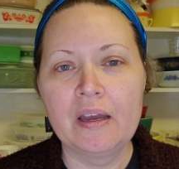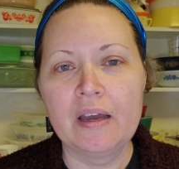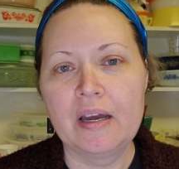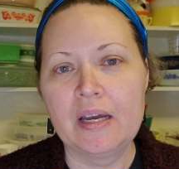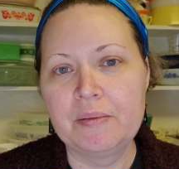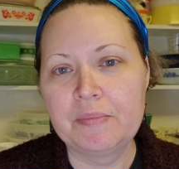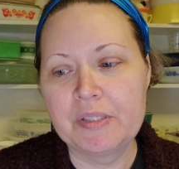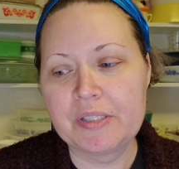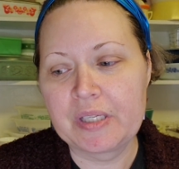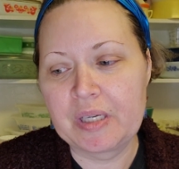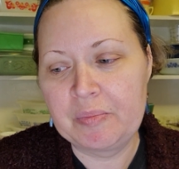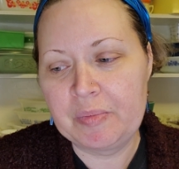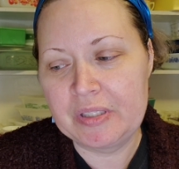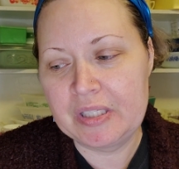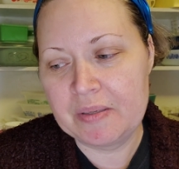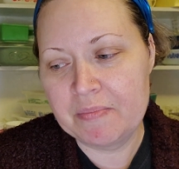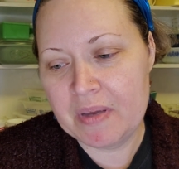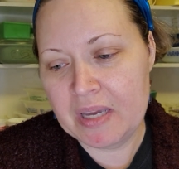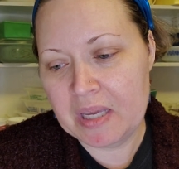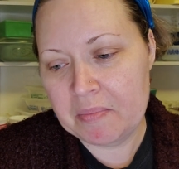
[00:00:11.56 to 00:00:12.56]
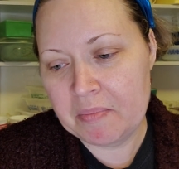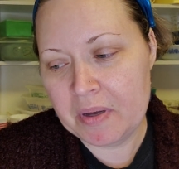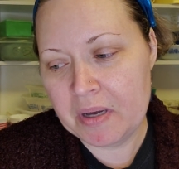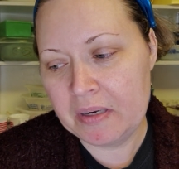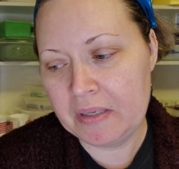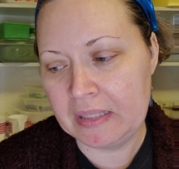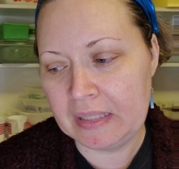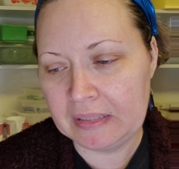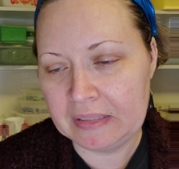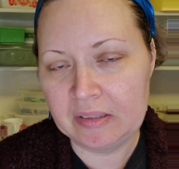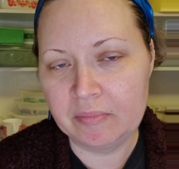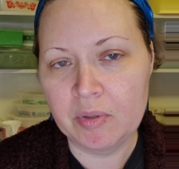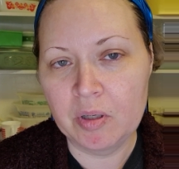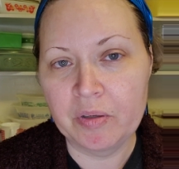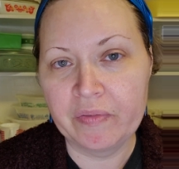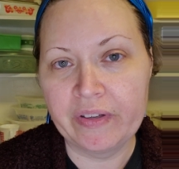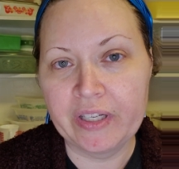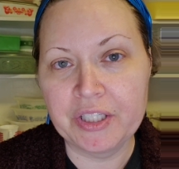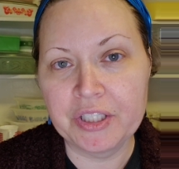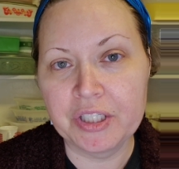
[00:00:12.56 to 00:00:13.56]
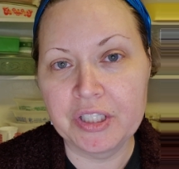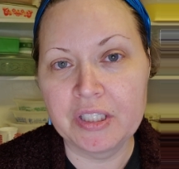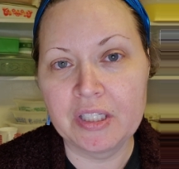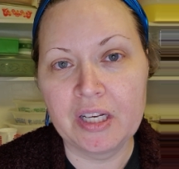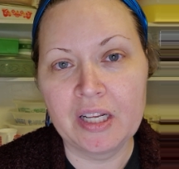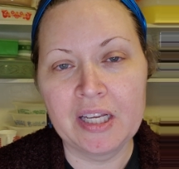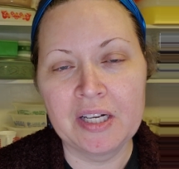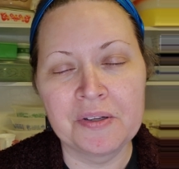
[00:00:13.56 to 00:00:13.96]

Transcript: I'm just going to put some makeup on. Need a little motivation today.